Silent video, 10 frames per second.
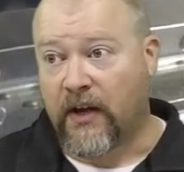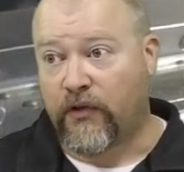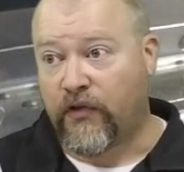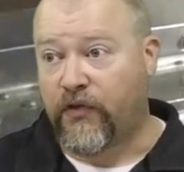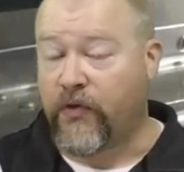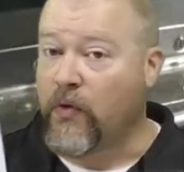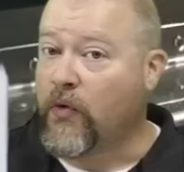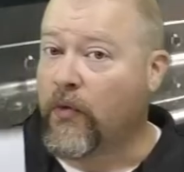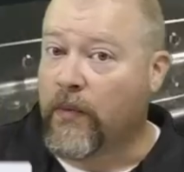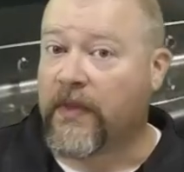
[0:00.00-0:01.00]

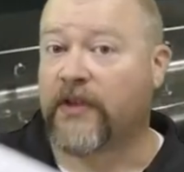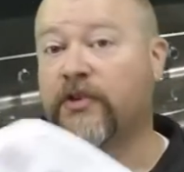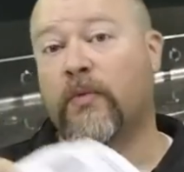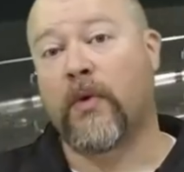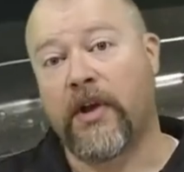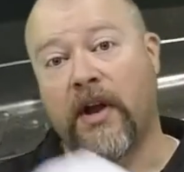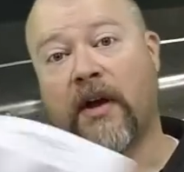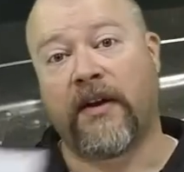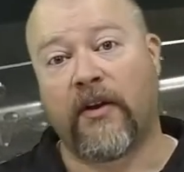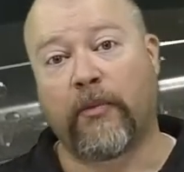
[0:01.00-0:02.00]
assume that you're working
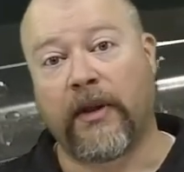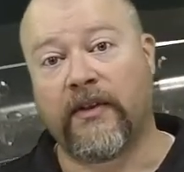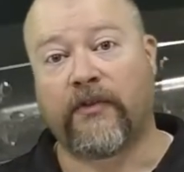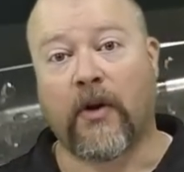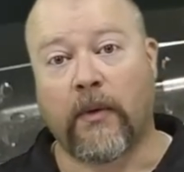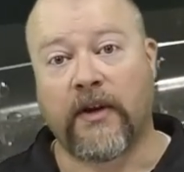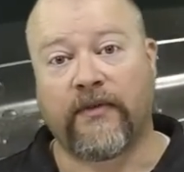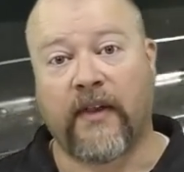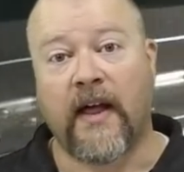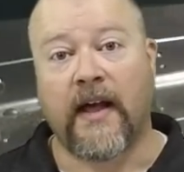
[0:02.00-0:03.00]
on an airplane that's already
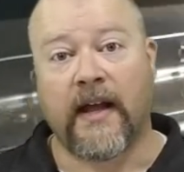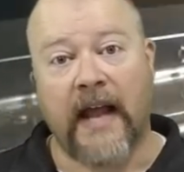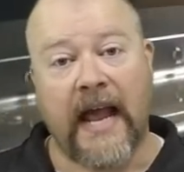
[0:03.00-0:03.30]
flying